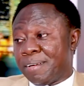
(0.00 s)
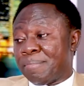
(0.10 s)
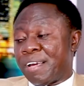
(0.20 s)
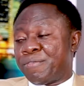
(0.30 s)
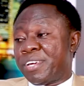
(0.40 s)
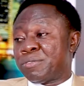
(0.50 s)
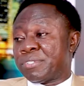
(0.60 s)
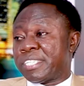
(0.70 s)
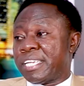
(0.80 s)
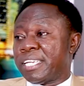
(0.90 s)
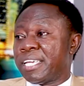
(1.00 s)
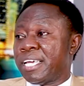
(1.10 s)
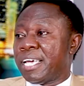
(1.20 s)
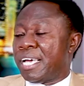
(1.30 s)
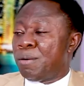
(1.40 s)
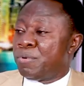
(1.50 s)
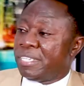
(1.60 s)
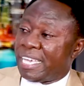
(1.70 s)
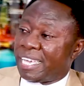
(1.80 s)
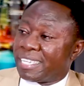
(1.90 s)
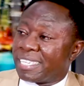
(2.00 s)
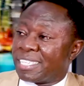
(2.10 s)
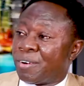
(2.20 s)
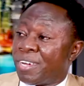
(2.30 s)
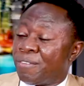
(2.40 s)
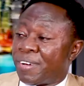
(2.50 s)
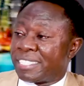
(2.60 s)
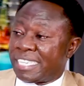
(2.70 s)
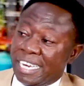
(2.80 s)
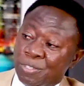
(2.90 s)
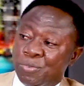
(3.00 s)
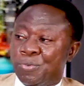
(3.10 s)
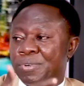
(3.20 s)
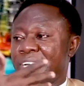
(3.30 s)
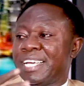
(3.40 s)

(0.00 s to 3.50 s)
My friends will say, Ebu eh, eh, they say, well, you're fasting, let's go.